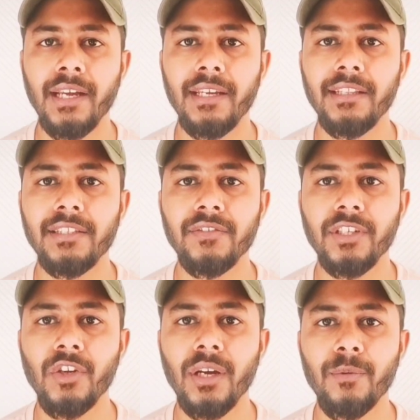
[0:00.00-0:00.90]
Hey, in this
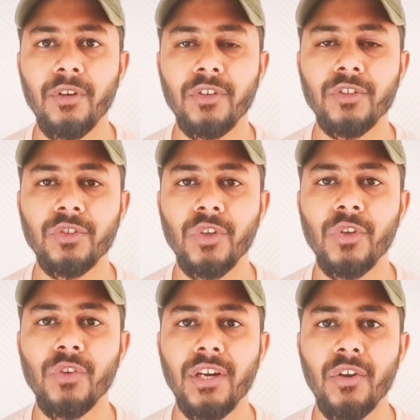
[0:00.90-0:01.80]
video I'm going to show
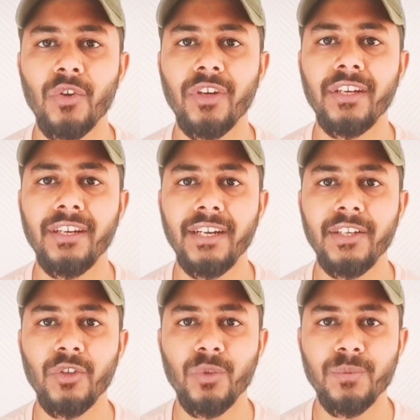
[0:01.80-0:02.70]
you how you can create
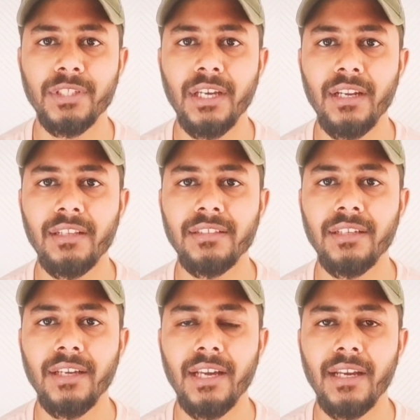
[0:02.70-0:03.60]
YouTube channels
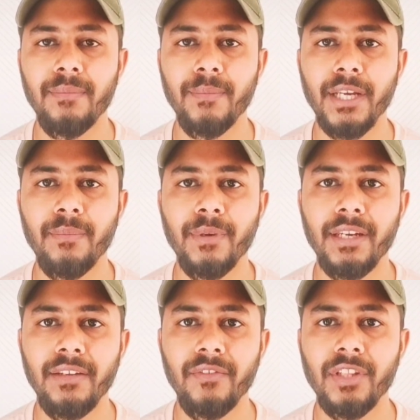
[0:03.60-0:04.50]
and make
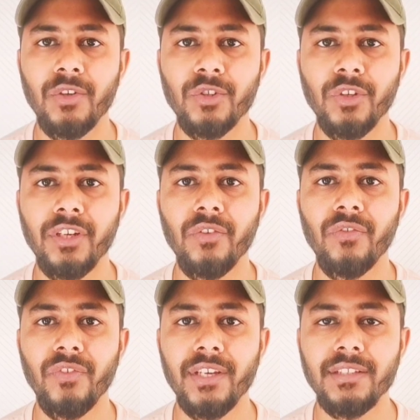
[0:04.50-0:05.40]
money without showing your
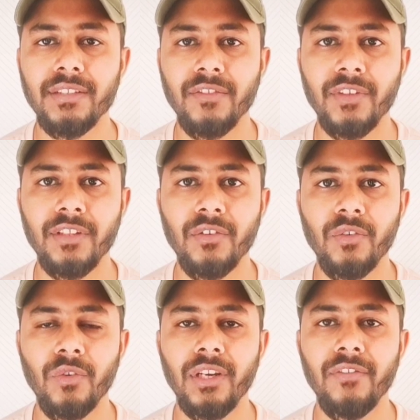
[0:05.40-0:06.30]
face with
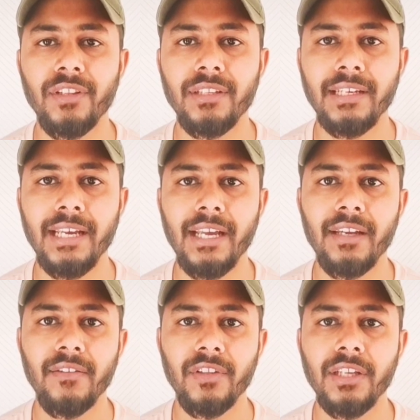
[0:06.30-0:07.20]

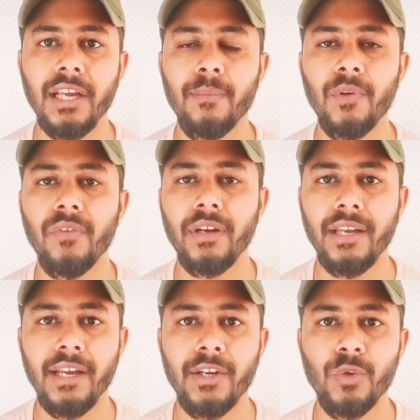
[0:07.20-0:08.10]
AI, with the help of
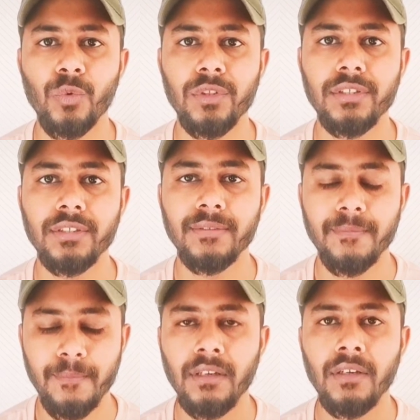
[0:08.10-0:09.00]
AI tools.
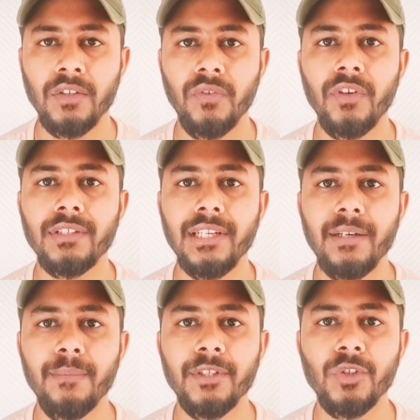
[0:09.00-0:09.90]
So first
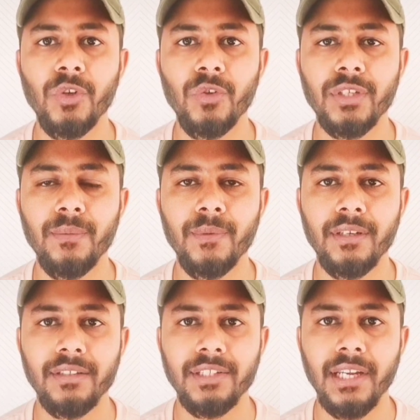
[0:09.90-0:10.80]
let me show you
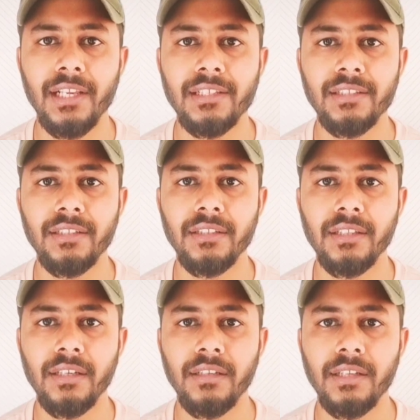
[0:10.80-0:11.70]
some channels
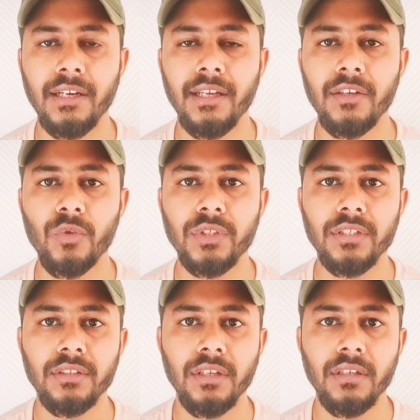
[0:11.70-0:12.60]
that are
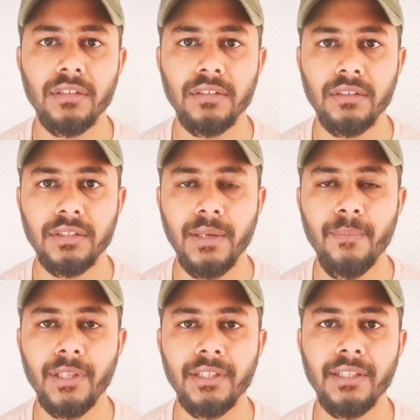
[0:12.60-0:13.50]
using the
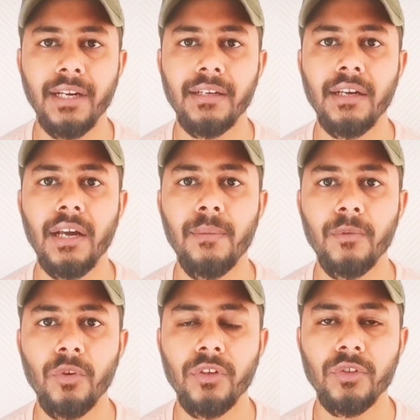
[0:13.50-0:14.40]
same method that I
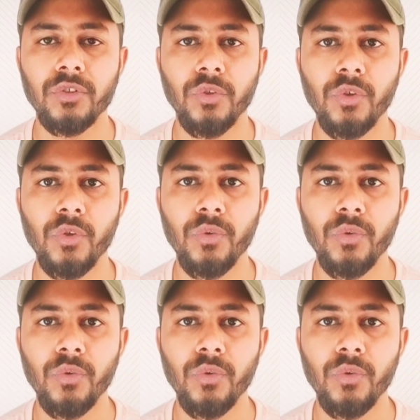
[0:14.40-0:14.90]
am going to show